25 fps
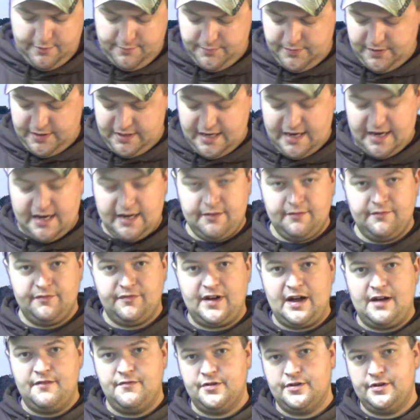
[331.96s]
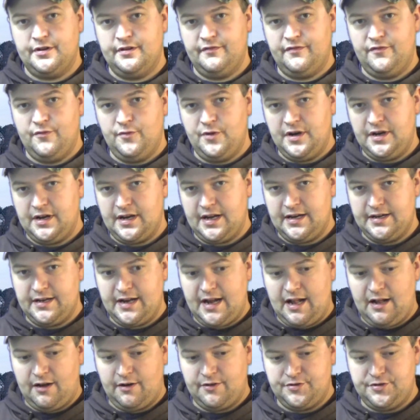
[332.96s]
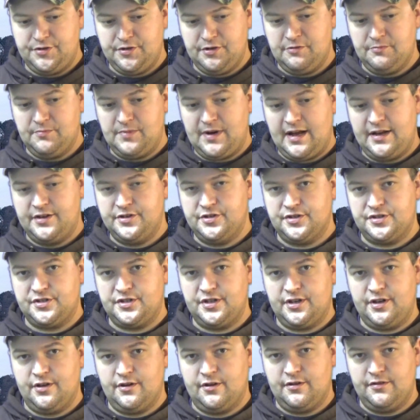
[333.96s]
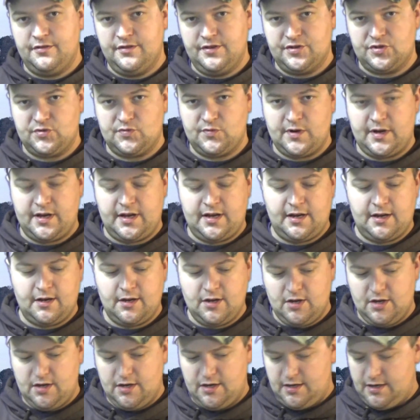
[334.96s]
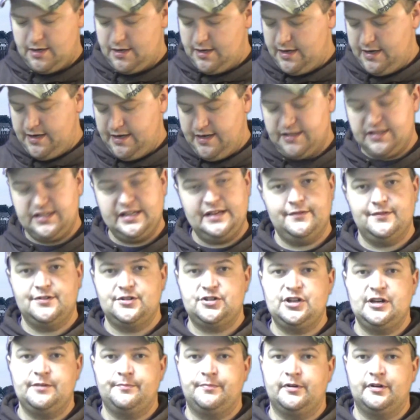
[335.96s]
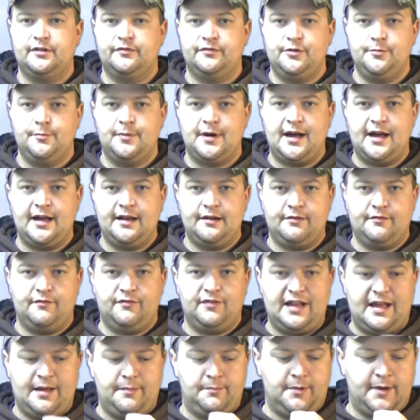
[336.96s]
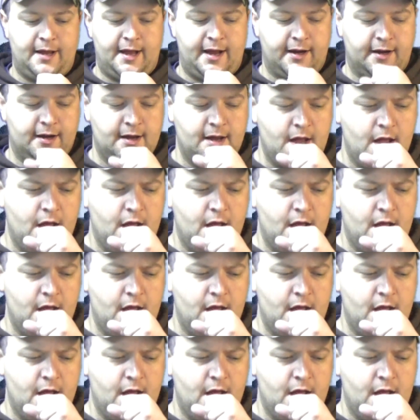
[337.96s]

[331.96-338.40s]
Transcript: But again, $549, you can buy just the gun this way, and it's even cheaper if you buy it in flat black.